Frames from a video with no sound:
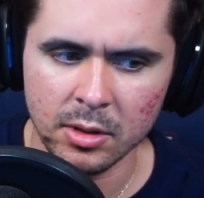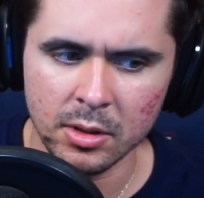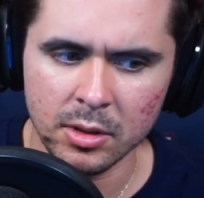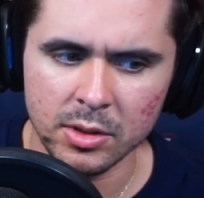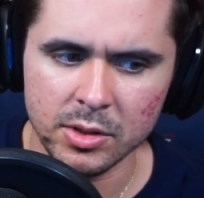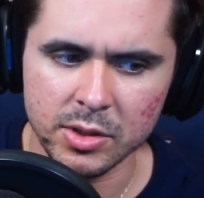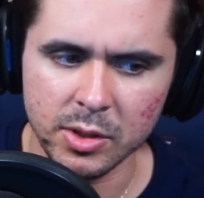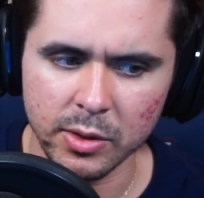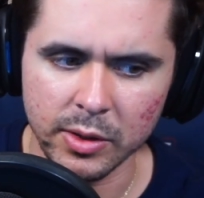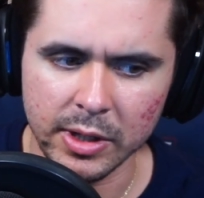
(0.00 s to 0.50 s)

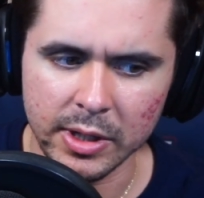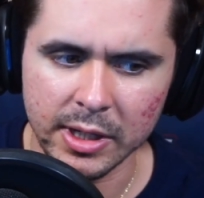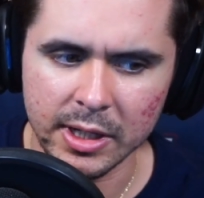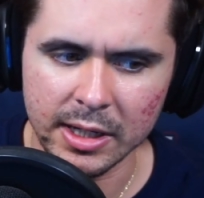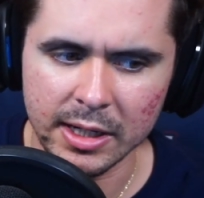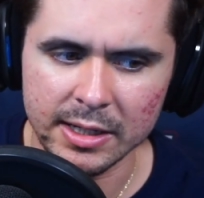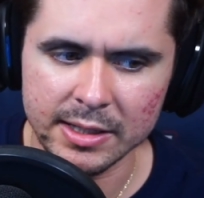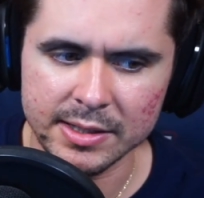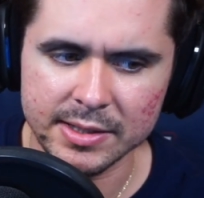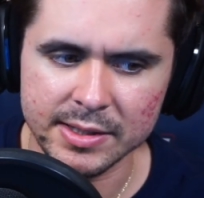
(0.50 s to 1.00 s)
So they
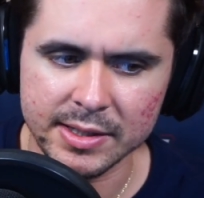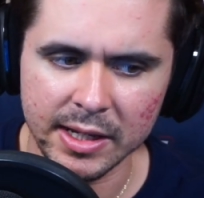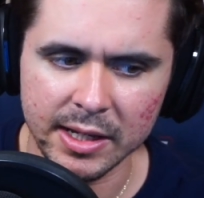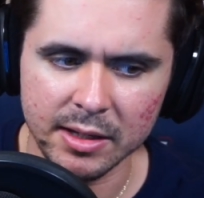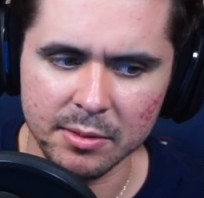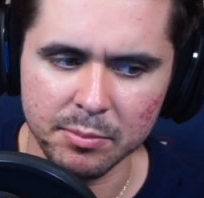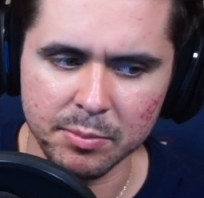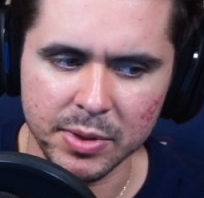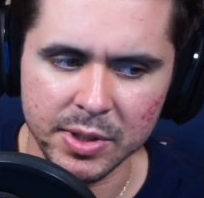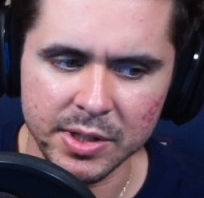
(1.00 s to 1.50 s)
can stay
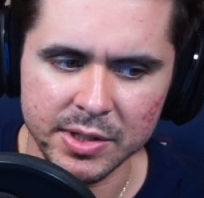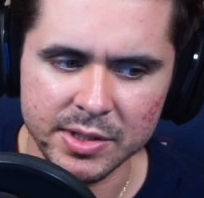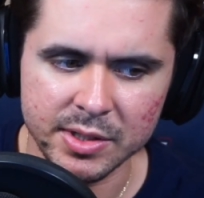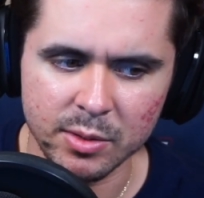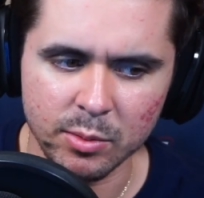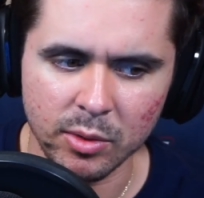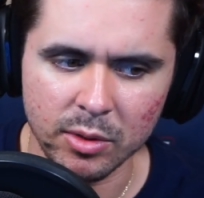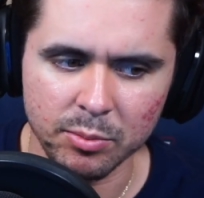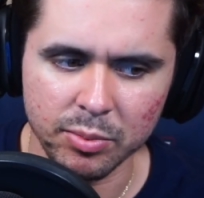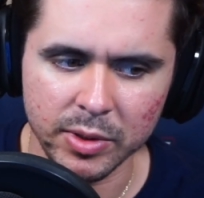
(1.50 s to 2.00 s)
in peace in
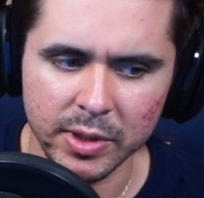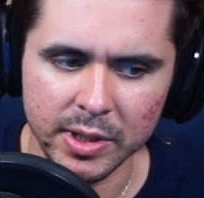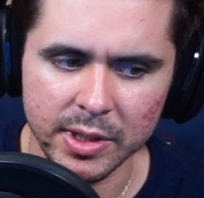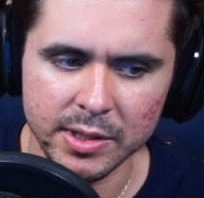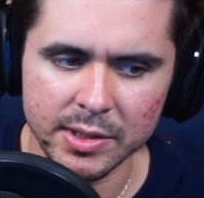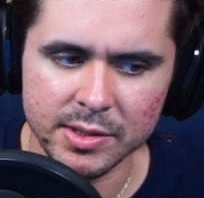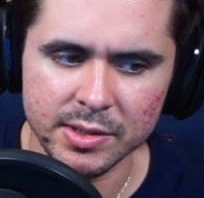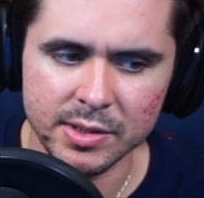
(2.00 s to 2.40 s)
one place